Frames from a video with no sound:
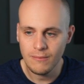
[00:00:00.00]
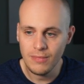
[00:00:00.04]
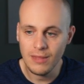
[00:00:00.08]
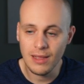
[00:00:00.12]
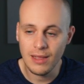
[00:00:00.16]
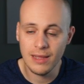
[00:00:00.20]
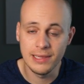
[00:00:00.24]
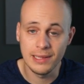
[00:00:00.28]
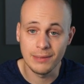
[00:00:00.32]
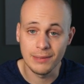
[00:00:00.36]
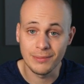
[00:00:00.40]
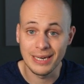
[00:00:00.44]

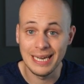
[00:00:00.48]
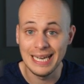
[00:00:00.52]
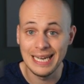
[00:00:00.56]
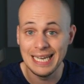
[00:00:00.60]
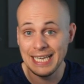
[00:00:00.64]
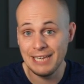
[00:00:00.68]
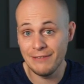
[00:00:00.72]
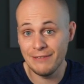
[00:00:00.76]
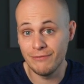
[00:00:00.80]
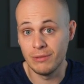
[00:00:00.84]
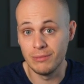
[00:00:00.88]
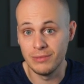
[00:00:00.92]
and then I'm going to
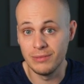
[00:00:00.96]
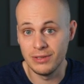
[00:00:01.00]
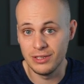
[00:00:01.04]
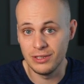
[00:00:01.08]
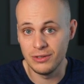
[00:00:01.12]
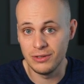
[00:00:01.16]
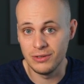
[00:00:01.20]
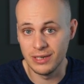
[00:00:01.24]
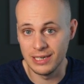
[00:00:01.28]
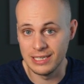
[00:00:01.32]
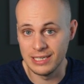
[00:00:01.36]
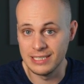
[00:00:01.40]
leave one with
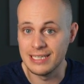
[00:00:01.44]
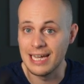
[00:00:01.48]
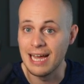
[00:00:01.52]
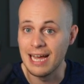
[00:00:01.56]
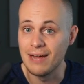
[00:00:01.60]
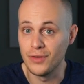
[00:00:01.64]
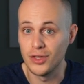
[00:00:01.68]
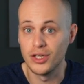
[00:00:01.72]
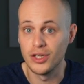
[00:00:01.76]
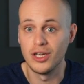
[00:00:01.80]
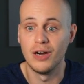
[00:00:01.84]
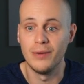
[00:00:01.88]
you guys to
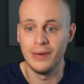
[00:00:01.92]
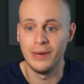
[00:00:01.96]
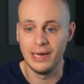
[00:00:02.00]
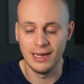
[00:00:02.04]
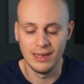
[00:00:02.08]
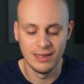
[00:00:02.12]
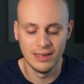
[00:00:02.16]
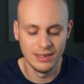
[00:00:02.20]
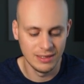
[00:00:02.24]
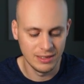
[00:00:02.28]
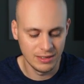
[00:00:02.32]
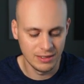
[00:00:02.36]
have a go at
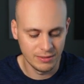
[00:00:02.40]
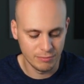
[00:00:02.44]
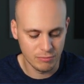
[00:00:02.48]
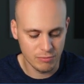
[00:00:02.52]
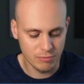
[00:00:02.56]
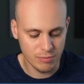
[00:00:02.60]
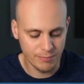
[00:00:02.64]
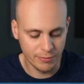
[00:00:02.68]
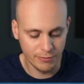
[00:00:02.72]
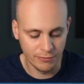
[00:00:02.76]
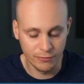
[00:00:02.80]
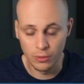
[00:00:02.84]

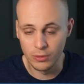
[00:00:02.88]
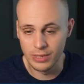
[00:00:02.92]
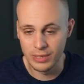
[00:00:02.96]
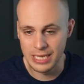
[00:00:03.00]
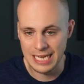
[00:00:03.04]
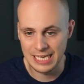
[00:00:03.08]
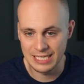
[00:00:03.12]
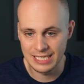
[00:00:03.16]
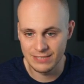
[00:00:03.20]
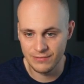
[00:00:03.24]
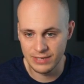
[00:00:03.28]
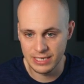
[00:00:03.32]
before the
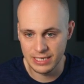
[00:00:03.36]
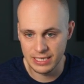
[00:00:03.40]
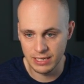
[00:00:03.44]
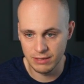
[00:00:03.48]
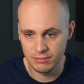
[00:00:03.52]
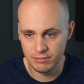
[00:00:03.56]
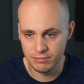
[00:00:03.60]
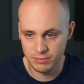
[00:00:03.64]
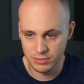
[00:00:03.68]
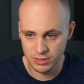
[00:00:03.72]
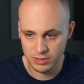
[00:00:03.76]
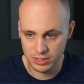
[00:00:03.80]
next video.
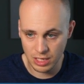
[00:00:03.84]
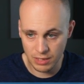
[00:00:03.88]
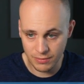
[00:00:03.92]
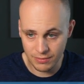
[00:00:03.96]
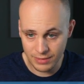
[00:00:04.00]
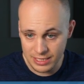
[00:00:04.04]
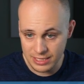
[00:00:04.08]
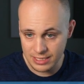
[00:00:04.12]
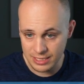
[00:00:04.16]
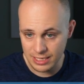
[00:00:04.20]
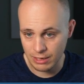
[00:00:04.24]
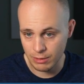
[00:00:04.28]
So
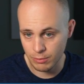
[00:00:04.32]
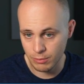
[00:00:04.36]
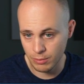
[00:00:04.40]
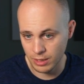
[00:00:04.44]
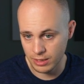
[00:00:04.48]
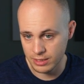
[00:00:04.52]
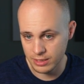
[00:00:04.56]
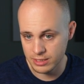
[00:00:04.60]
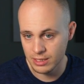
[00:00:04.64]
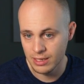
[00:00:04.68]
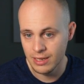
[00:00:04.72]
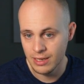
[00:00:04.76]
this is how it
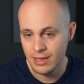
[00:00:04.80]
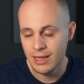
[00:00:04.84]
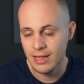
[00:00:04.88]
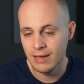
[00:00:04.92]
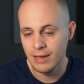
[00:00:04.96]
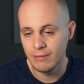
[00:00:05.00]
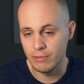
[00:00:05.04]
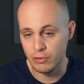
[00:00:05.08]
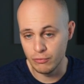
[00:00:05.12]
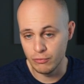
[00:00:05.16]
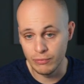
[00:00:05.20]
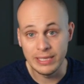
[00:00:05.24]
works.
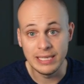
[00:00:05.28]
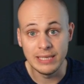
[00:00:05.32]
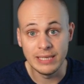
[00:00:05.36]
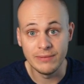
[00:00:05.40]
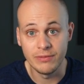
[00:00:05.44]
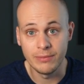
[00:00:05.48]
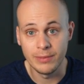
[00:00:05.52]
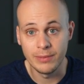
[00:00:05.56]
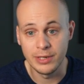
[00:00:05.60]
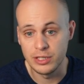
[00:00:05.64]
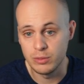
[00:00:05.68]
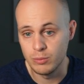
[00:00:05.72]
We read the
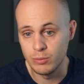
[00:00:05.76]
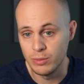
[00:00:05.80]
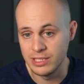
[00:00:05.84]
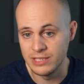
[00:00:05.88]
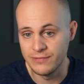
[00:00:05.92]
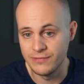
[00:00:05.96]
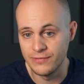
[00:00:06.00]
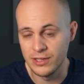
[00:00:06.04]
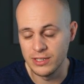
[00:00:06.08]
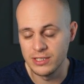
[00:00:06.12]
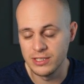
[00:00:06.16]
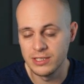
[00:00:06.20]
information once
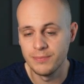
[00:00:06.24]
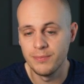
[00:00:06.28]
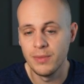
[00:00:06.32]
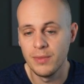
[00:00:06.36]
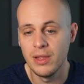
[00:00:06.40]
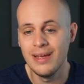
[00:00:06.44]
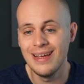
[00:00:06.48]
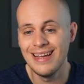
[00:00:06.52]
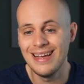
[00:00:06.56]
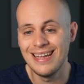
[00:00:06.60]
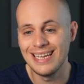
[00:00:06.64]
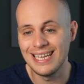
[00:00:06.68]
first.
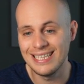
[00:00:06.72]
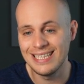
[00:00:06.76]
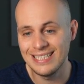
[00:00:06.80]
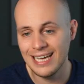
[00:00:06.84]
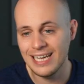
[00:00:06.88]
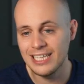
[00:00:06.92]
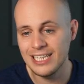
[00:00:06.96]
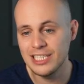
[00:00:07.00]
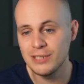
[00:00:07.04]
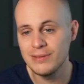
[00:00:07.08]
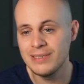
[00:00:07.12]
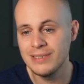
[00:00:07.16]

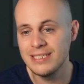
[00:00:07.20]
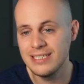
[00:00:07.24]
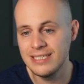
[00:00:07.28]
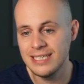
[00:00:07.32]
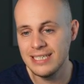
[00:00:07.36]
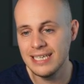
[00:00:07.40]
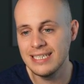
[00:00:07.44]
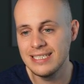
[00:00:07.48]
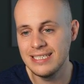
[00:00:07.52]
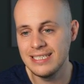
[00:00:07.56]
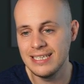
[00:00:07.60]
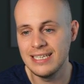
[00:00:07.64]
Natasha is
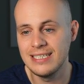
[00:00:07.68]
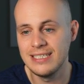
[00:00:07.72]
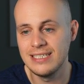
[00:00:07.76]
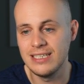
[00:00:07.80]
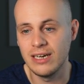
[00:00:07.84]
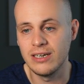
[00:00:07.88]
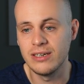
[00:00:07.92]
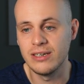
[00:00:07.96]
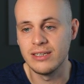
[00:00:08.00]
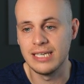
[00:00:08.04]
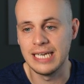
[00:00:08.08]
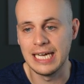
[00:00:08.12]
six years
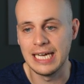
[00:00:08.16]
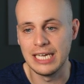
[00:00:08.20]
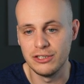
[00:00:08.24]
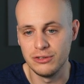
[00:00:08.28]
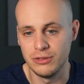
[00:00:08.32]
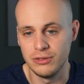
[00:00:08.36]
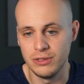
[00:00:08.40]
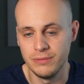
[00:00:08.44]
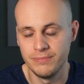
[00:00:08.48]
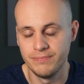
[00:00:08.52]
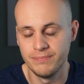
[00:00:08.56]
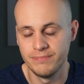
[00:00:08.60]
younger than
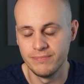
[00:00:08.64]
Andrew.